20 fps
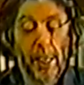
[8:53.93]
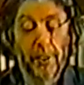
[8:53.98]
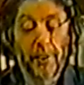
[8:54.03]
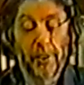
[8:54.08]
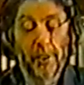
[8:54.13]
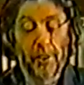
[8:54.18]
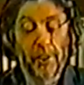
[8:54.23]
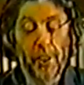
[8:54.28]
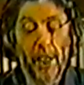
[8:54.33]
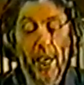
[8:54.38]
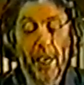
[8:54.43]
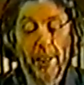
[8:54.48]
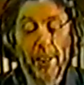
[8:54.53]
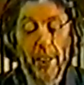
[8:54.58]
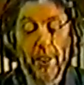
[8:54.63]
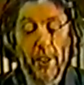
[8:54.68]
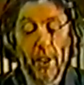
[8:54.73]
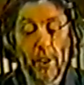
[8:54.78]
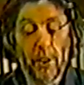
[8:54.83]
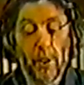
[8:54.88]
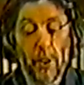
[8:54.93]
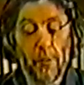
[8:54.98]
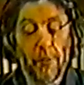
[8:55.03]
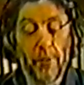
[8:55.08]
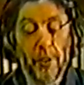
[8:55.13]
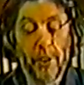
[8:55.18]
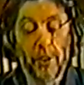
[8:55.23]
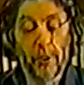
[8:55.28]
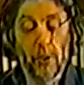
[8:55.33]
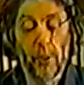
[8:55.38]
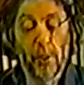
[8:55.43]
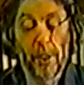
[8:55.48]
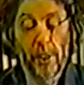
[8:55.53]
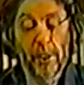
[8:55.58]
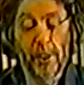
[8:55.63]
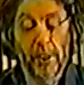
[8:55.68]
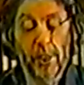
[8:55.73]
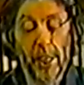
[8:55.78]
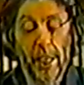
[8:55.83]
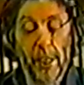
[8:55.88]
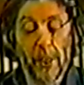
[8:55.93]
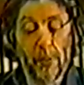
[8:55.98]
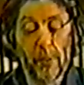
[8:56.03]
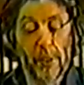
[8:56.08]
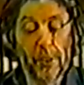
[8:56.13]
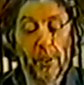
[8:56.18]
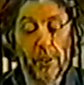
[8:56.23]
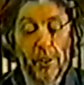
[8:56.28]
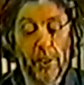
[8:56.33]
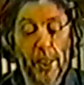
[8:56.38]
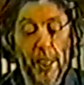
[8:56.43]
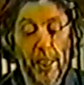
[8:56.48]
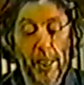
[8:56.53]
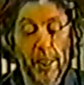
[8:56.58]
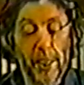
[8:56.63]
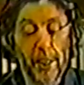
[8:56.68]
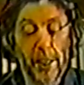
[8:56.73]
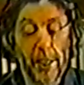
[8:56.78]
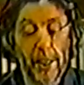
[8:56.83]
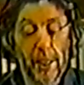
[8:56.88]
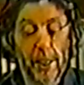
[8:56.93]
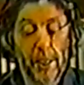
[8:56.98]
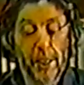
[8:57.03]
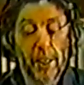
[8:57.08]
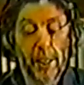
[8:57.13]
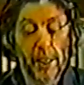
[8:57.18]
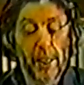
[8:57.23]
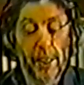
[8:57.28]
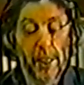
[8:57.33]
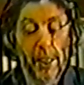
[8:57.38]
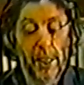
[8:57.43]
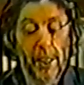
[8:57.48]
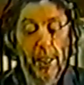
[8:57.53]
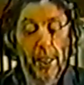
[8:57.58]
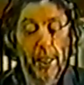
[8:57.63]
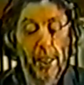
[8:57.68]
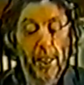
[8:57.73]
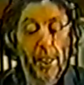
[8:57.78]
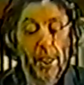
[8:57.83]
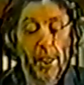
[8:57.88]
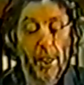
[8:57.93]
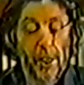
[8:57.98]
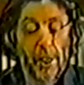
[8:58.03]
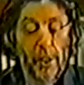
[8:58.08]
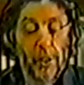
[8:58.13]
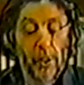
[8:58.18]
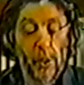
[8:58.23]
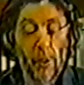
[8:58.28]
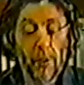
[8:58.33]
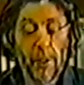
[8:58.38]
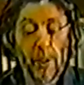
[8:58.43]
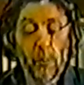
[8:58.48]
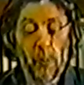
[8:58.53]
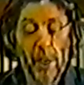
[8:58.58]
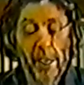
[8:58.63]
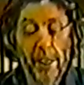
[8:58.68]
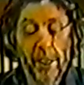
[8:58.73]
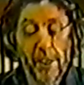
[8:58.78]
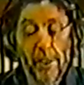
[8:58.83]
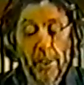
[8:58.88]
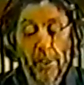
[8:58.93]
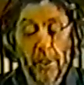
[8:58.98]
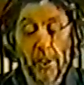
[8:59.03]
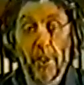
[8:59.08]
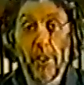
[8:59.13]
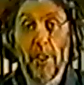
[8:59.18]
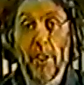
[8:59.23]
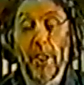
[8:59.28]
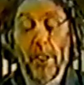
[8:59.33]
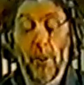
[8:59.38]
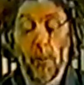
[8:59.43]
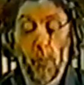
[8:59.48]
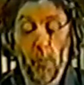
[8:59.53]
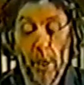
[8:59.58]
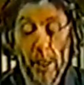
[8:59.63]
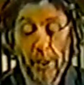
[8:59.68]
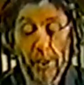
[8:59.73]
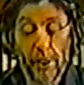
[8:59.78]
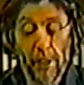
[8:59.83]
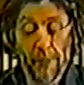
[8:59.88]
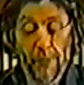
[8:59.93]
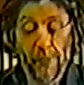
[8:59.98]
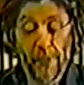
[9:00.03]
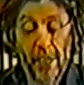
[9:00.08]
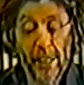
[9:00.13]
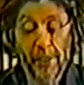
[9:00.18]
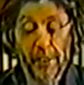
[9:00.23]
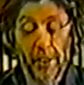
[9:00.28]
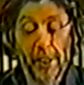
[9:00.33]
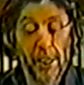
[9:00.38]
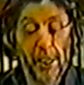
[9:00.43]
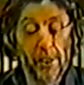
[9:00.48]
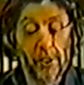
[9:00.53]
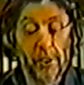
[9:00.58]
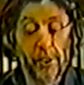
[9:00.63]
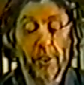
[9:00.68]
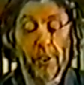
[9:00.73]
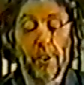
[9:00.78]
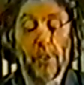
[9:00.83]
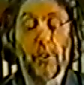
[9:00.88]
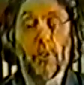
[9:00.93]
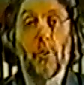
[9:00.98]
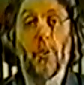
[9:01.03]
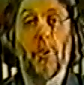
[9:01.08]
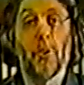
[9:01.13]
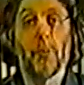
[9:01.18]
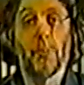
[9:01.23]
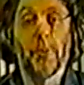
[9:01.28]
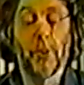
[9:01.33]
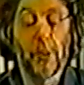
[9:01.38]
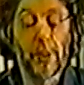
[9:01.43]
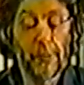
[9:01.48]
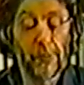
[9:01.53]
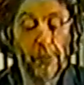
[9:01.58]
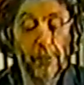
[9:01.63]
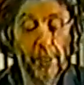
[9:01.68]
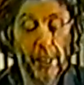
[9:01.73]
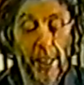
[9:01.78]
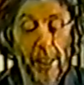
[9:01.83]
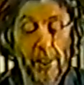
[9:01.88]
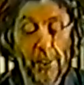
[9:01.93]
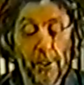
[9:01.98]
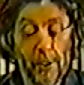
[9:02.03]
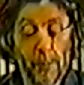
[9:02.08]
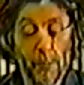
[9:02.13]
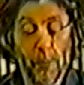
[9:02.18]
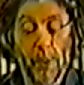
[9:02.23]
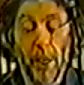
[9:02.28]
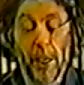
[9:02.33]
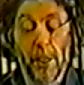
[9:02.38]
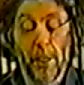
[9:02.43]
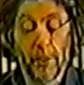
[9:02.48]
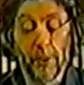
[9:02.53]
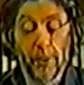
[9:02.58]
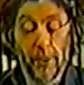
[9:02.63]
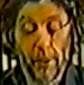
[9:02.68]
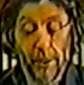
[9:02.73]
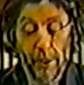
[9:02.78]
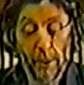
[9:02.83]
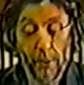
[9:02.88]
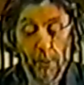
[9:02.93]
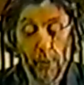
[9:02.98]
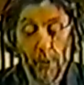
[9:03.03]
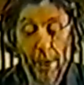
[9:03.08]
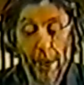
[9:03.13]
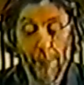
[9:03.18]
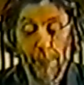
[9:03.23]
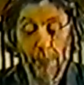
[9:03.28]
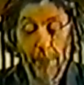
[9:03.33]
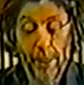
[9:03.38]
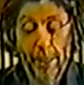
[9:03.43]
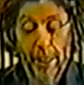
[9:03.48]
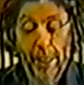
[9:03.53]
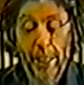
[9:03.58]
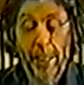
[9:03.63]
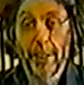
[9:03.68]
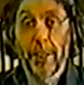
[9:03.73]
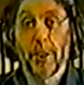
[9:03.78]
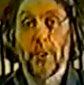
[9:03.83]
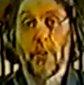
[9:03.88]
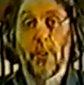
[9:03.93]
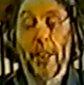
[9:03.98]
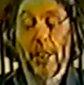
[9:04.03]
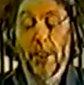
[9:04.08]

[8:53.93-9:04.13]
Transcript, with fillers: as the sign that hung over the toilet's entrance stated. Yuri waited his turn and watched in fascination as a tall, beautiful Asian model took a crap in the